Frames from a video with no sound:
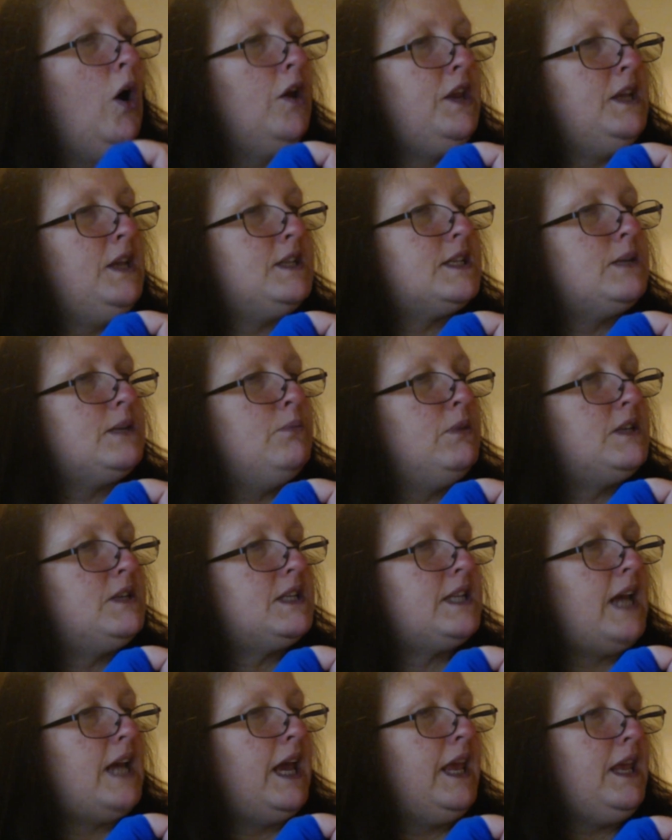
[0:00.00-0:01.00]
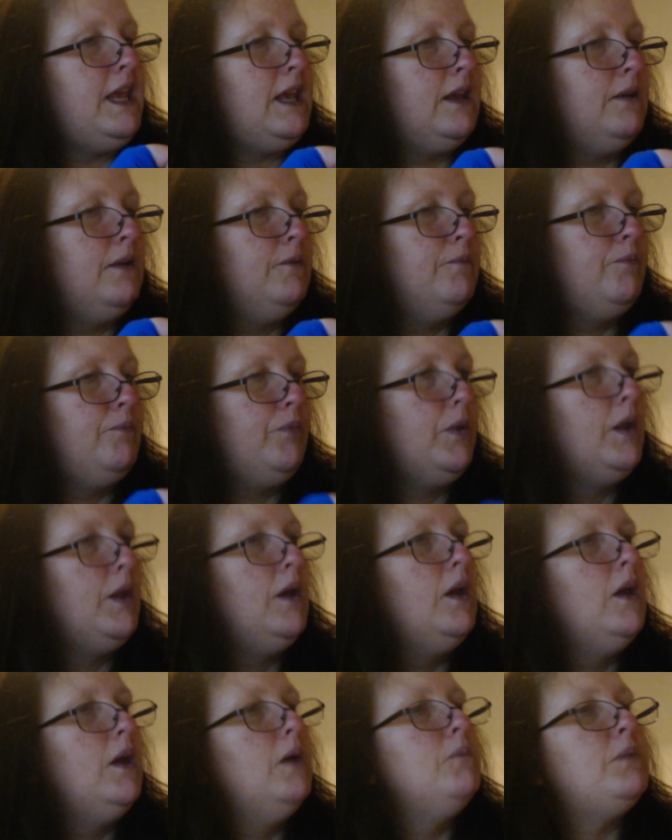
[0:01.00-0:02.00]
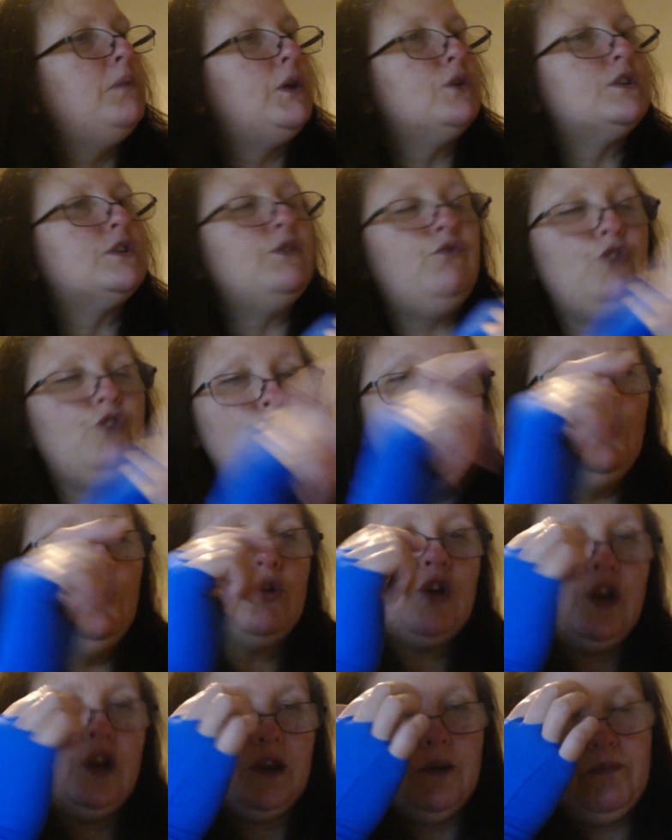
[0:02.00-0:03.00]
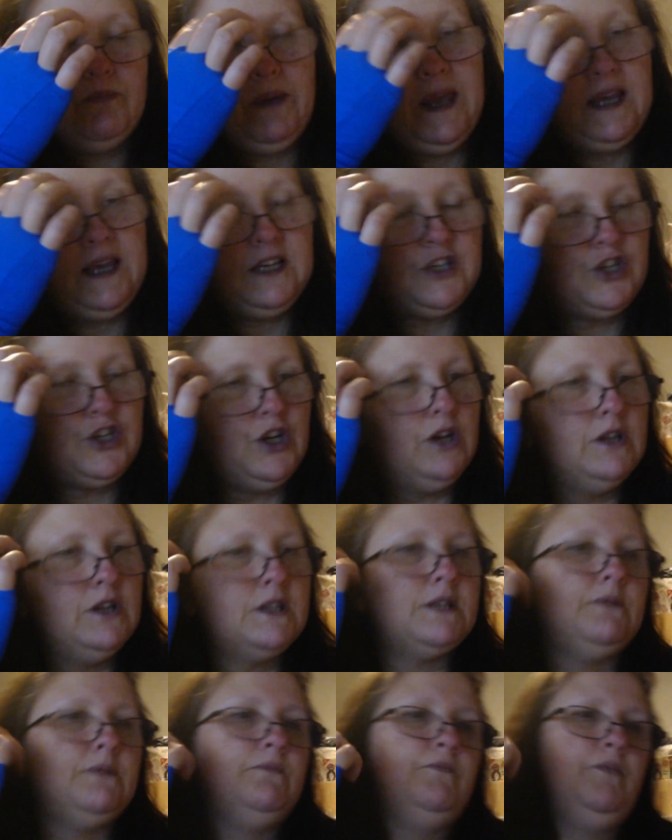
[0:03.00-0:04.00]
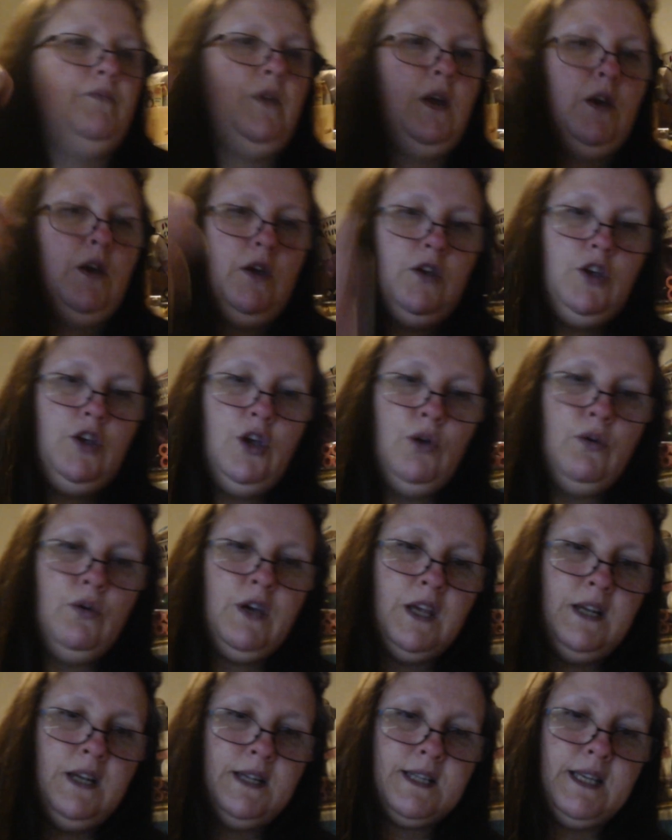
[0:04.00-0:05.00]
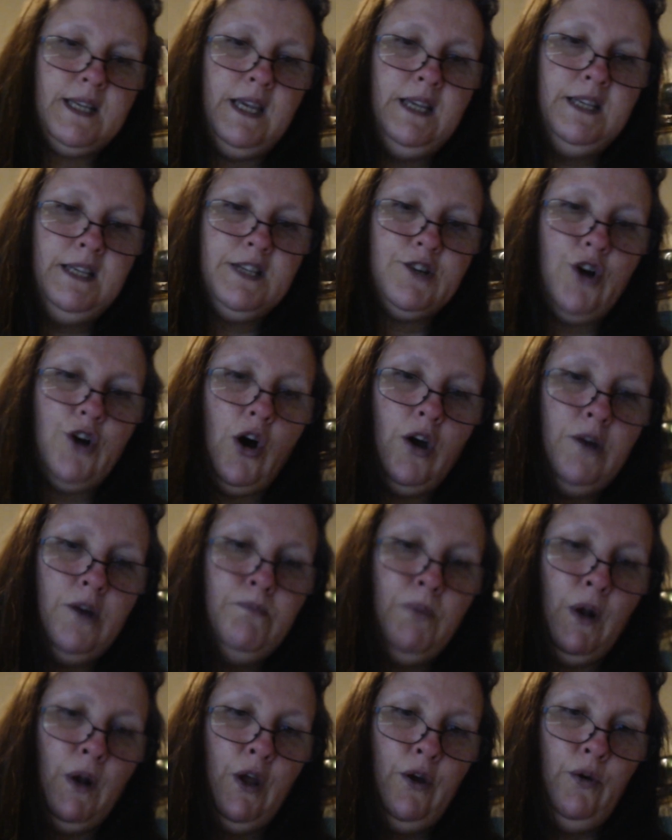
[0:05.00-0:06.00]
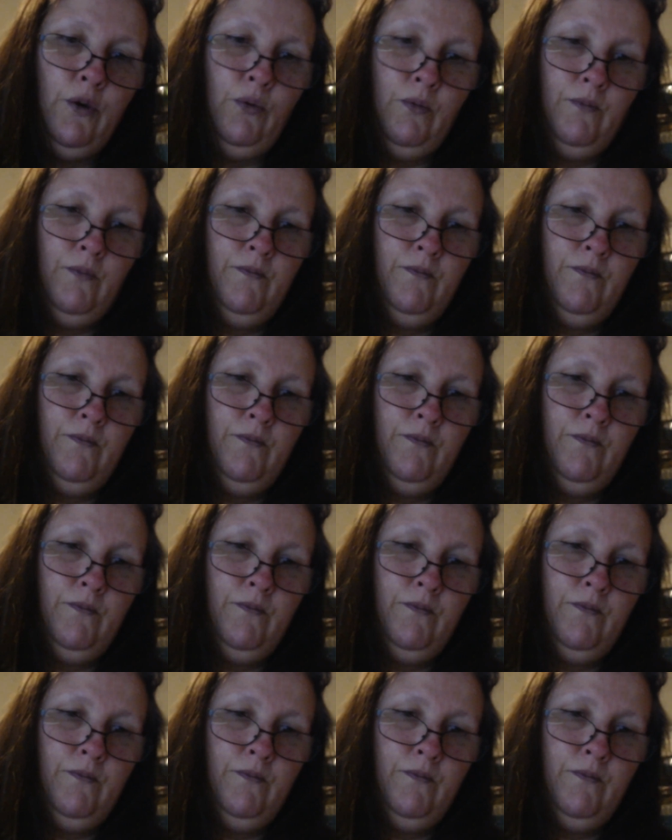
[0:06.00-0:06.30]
it's a mistake, because if you look at the pictures, you can see sky blue